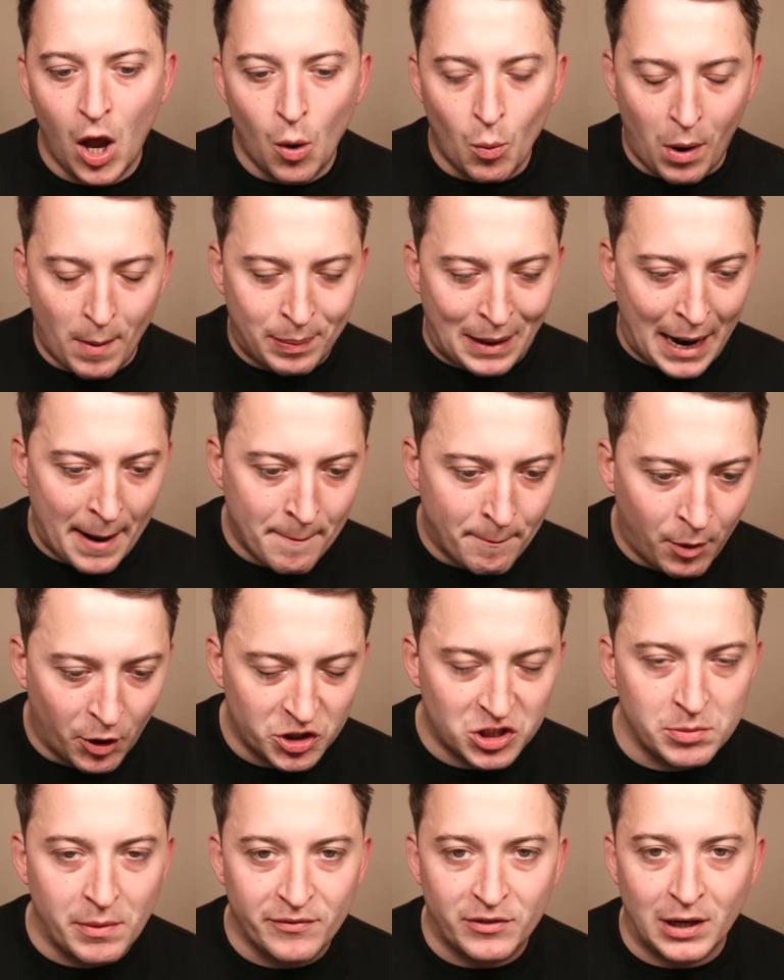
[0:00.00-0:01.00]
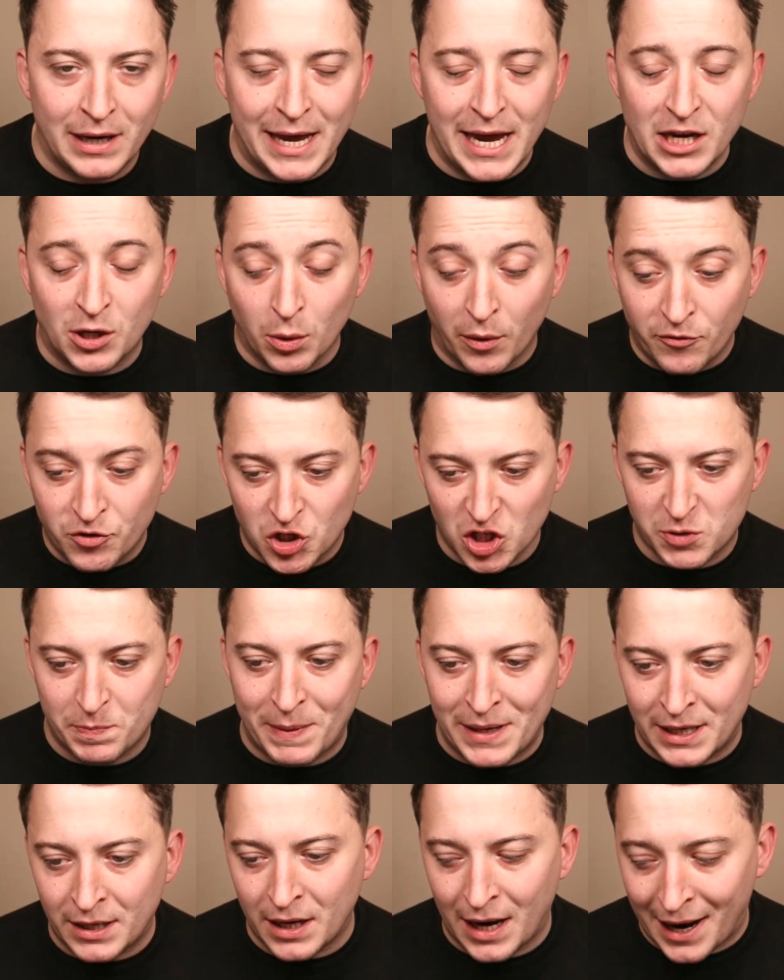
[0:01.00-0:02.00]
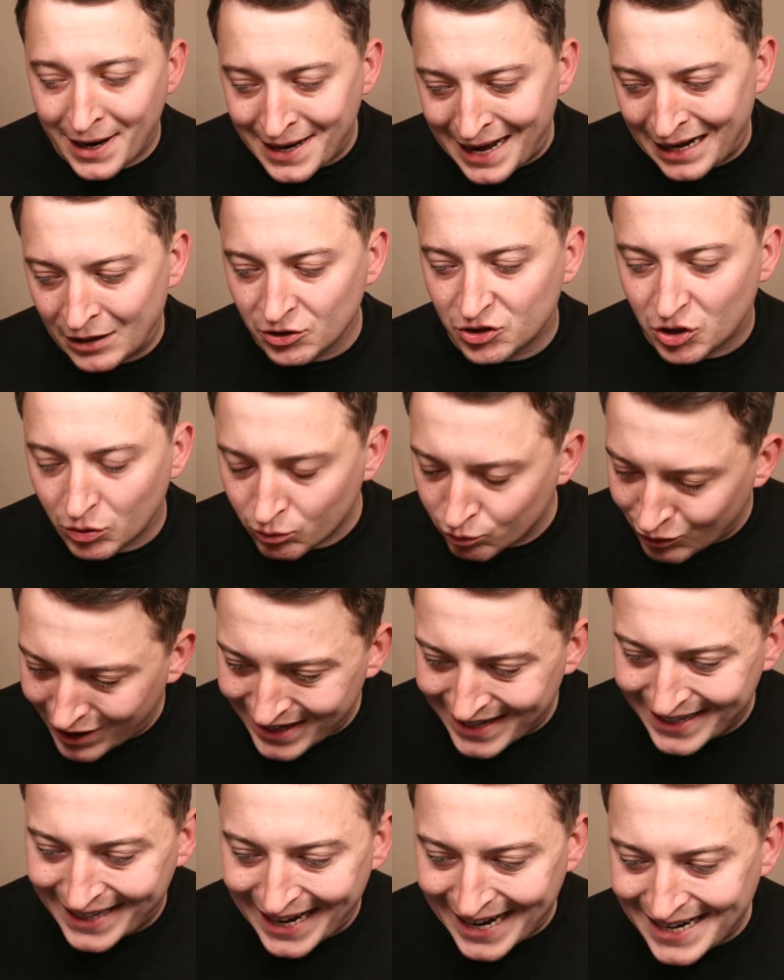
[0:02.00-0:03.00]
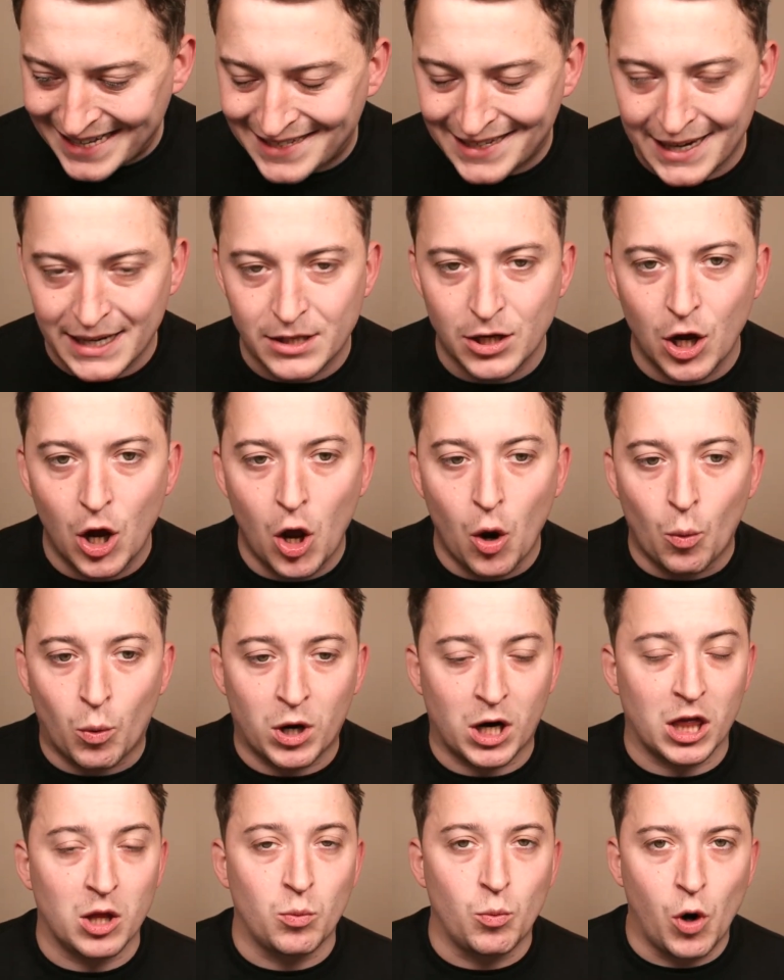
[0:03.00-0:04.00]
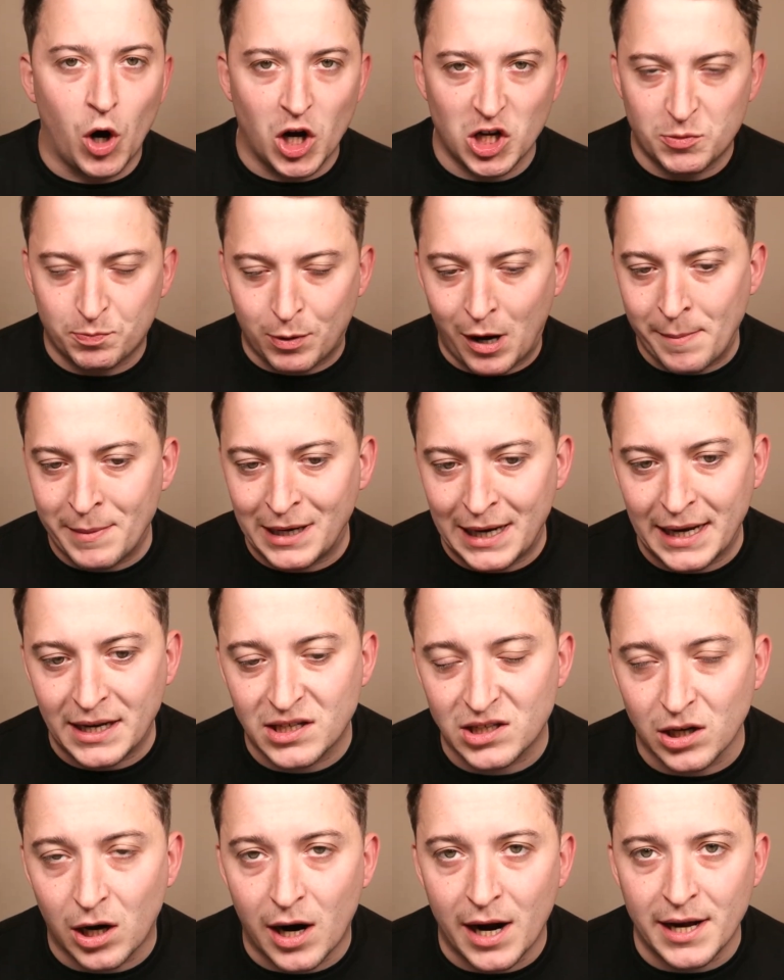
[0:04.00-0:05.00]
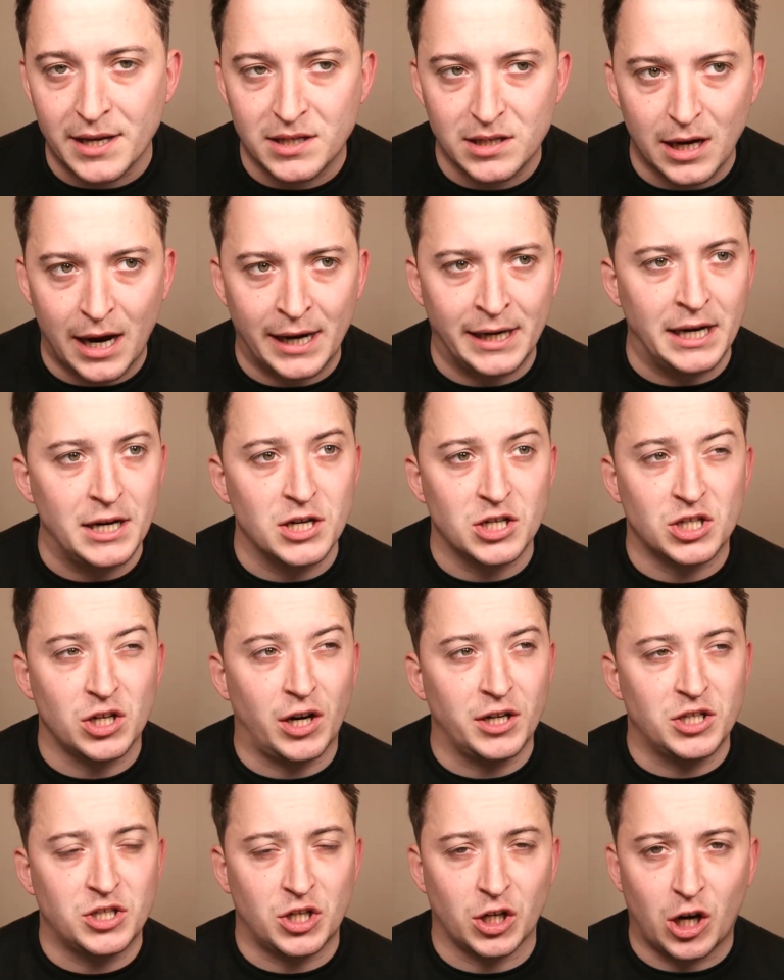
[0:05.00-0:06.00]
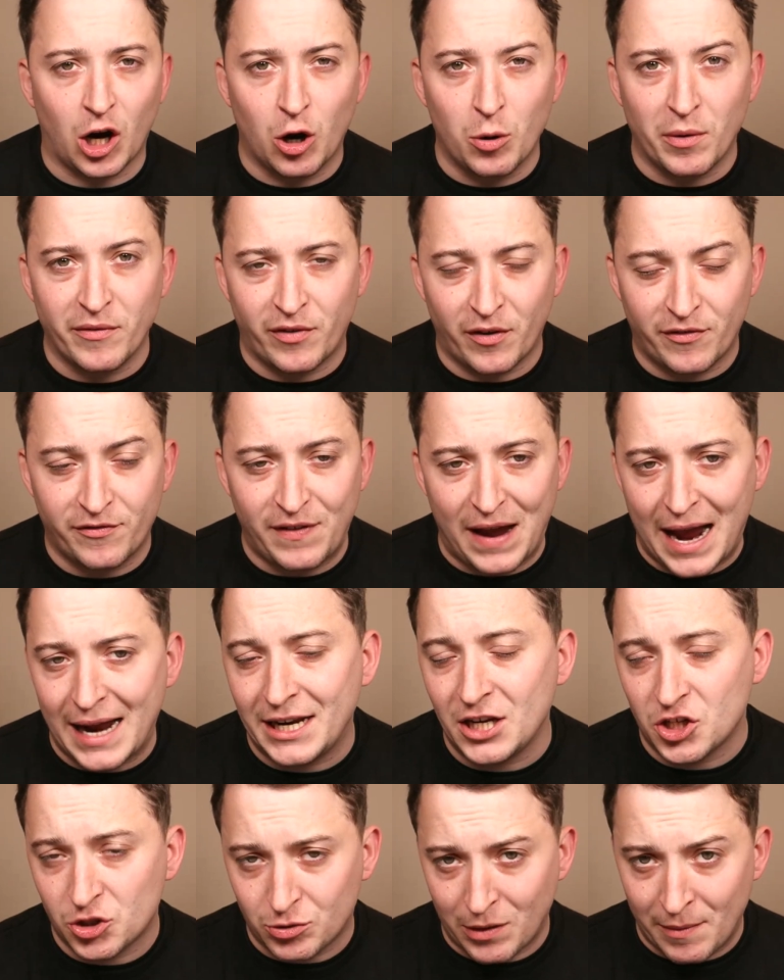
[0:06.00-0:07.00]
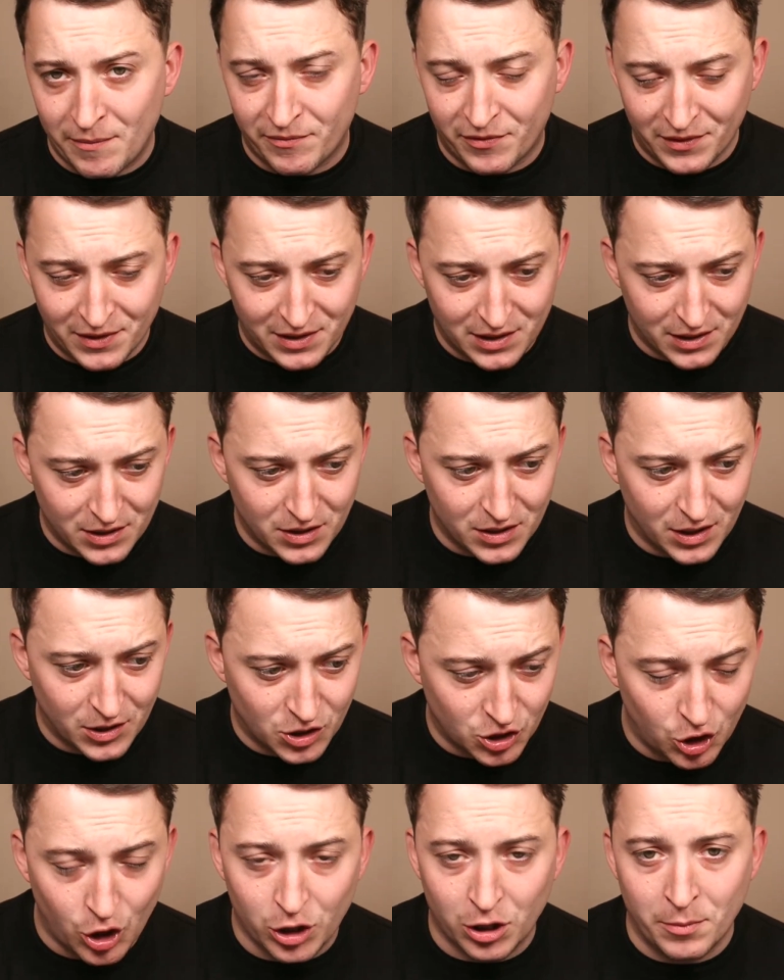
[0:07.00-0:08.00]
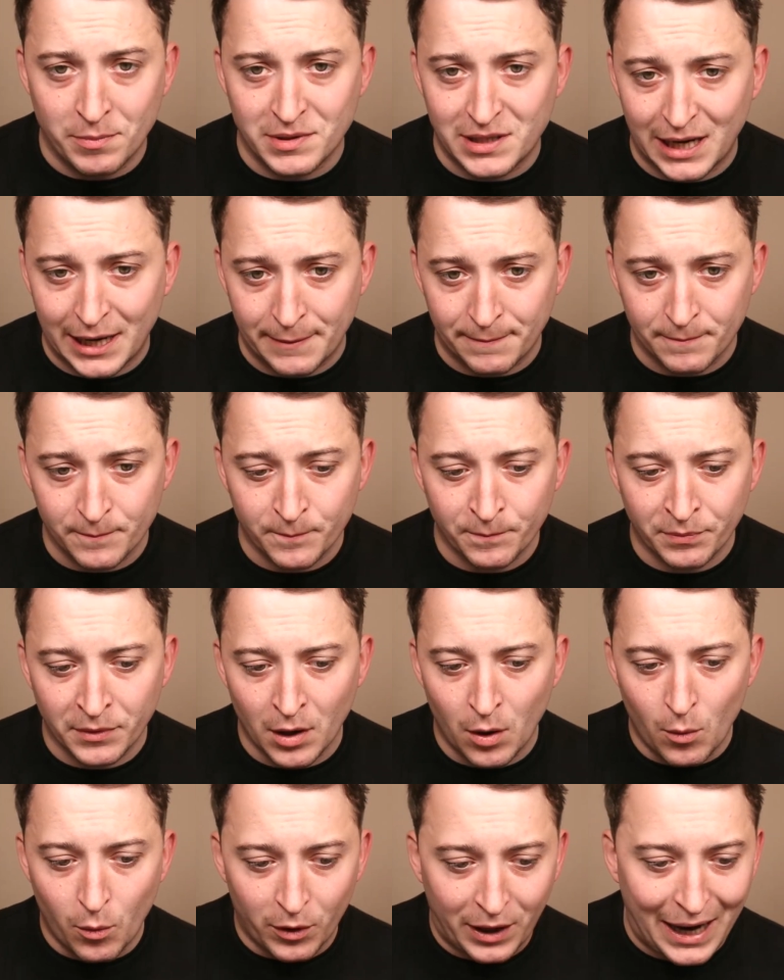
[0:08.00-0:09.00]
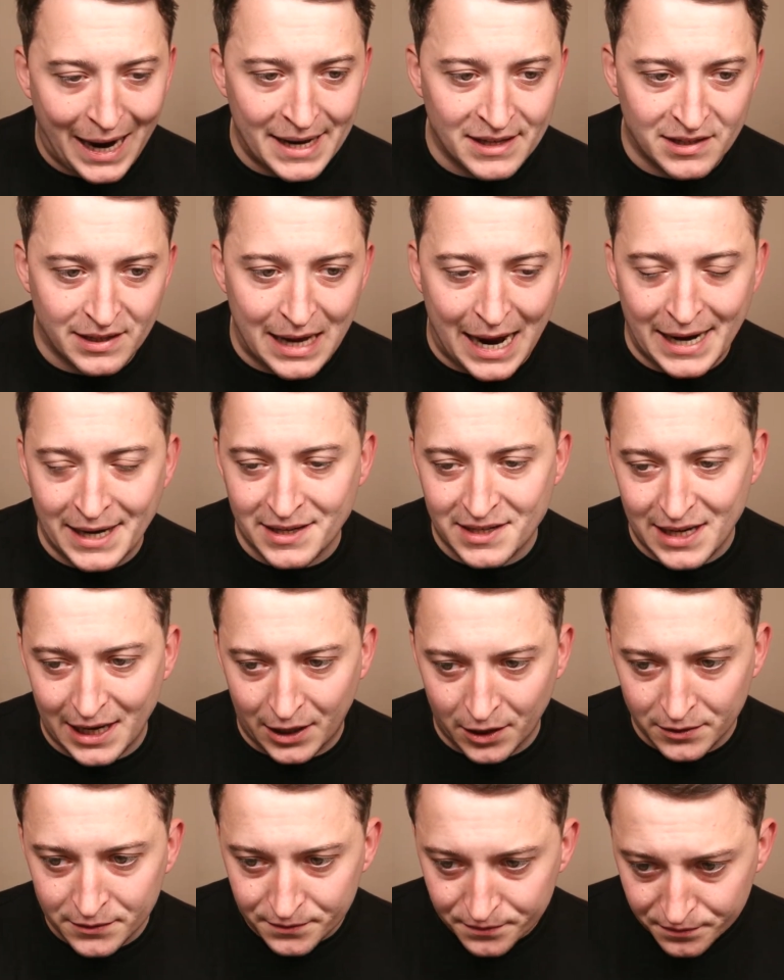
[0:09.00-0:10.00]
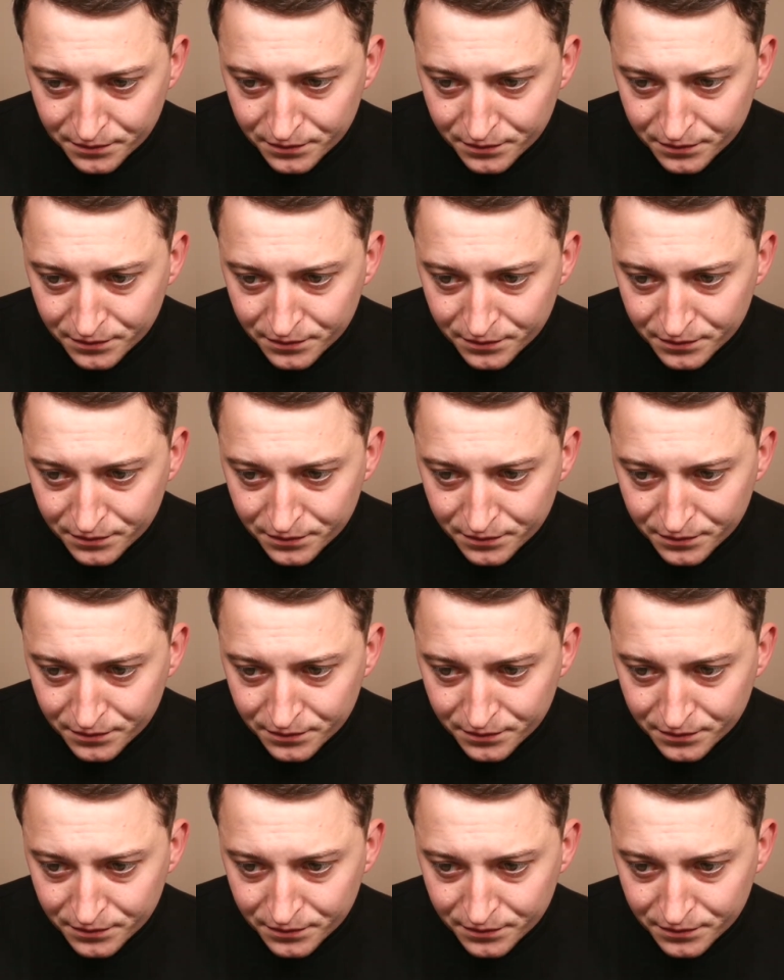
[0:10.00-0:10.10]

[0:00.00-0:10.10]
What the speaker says: We're playing bottom of the league, who have just been announced relegated, one of the worst Premier League sides, and he decides to go with a fairly strengthened Tottenham team. We'll get into that in a second.